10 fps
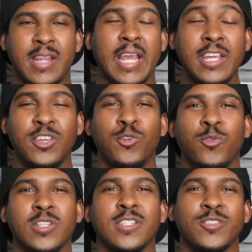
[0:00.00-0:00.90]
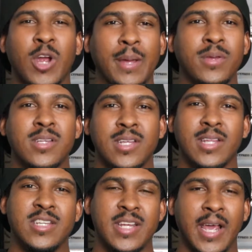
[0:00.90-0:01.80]
Thank you for subscribing to
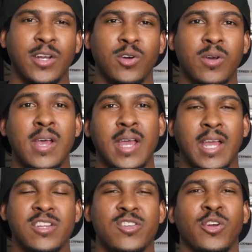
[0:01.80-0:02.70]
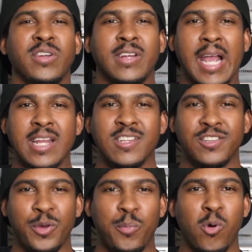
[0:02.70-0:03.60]
the channel and showing you guys the
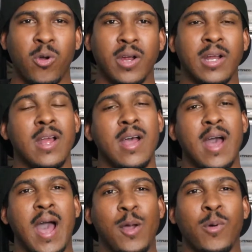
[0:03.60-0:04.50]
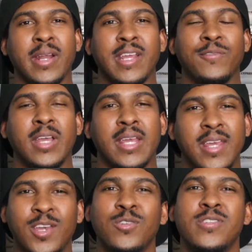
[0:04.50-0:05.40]
support. I want to give a
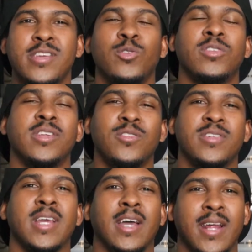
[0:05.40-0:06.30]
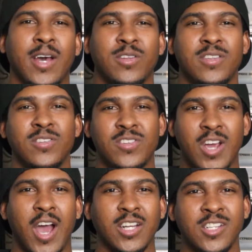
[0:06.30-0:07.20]
huge shout out to
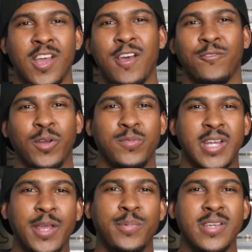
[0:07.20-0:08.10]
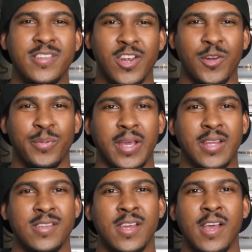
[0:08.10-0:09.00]
Josh from JP
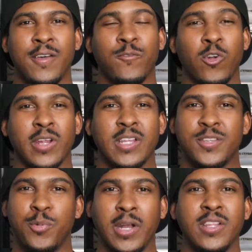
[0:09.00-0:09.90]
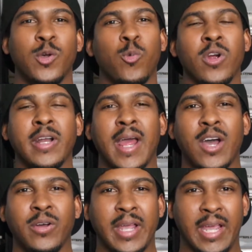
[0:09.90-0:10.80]
Serpents for spreading the word
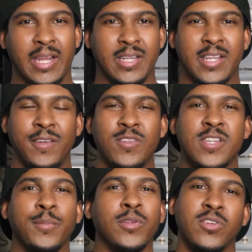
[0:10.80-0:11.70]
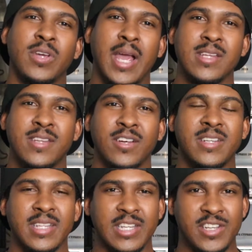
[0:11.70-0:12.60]
out and giving some of you guys here
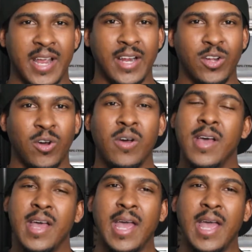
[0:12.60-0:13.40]
to the channel.